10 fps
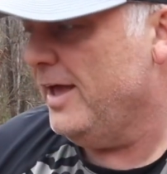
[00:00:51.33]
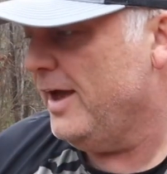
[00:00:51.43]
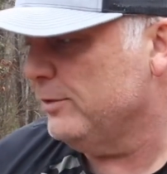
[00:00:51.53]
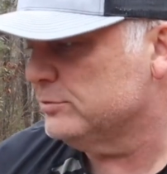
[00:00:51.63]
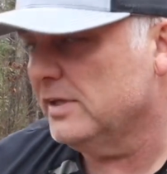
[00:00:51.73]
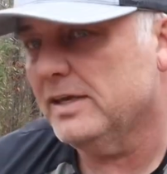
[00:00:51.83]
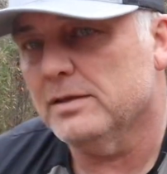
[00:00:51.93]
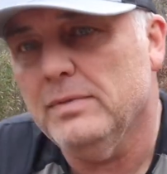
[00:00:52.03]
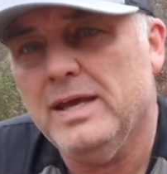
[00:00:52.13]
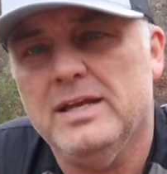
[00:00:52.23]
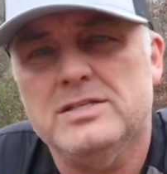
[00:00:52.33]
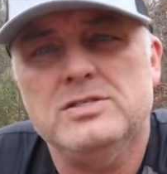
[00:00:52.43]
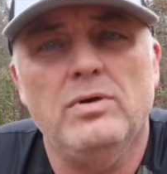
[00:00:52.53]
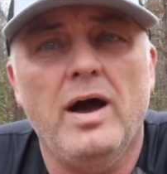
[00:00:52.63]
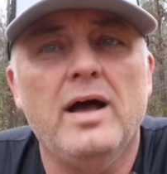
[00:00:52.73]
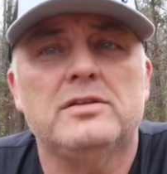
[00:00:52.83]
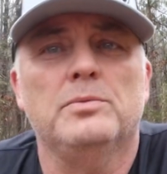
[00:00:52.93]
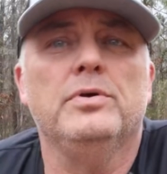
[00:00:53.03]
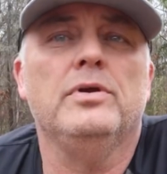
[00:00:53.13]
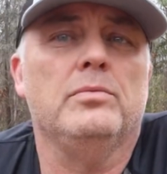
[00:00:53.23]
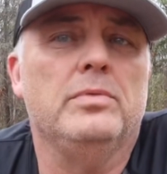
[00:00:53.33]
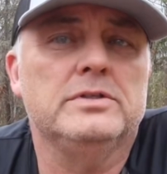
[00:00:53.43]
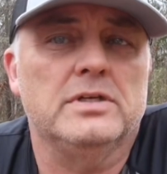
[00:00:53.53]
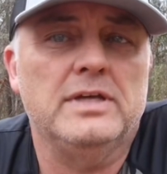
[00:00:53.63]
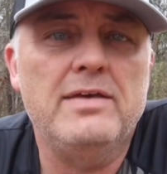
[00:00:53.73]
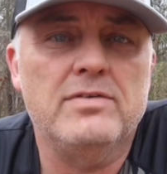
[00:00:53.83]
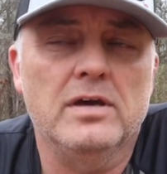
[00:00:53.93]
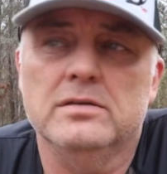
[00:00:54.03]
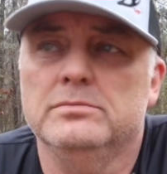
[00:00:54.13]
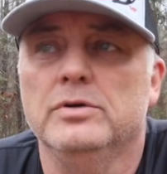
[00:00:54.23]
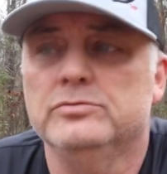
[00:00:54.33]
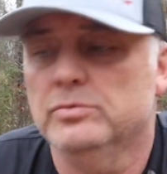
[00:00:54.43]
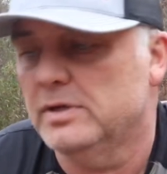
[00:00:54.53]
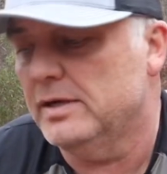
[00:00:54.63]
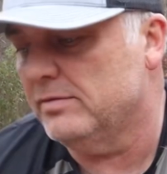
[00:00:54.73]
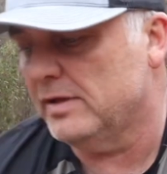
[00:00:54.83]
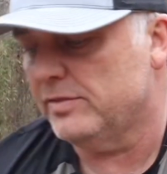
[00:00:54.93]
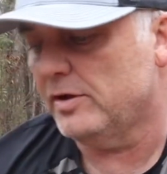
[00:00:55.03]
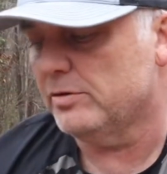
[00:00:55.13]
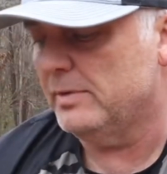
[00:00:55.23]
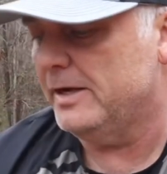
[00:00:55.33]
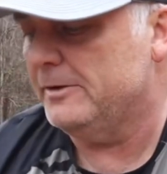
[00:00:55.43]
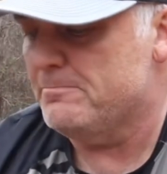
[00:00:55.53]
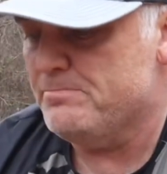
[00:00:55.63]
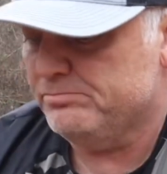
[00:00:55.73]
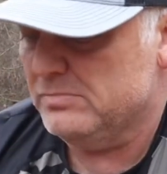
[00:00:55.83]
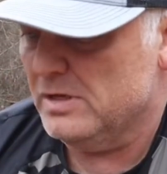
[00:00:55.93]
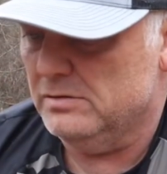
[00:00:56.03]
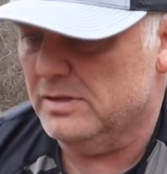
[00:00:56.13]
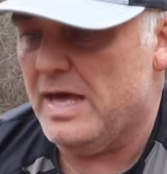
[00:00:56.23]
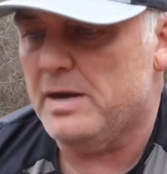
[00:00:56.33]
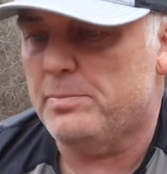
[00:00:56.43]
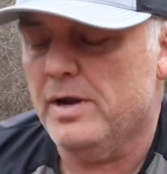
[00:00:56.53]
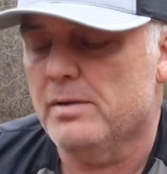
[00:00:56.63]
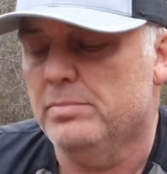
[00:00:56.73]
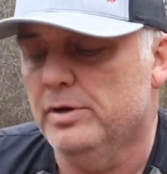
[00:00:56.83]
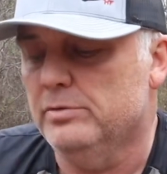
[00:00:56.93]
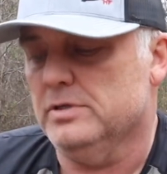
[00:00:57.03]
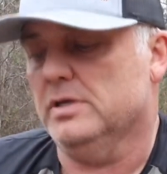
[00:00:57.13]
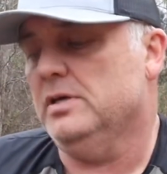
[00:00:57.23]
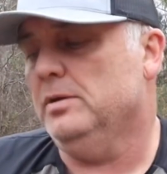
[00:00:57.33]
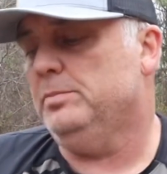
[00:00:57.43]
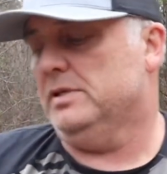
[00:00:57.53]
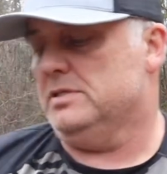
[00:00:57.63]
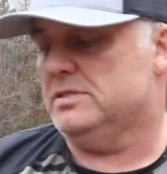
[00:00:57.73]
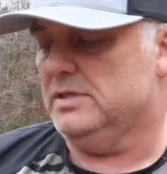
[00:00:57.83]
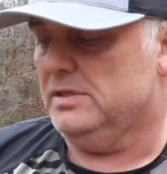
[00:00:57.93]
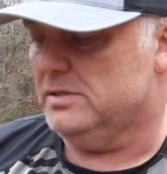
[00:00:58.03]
was thinking, man, it's too hot to put on a bunch of heavy hunting boots or whatever. And I thought about, got a pair of boots that a company sent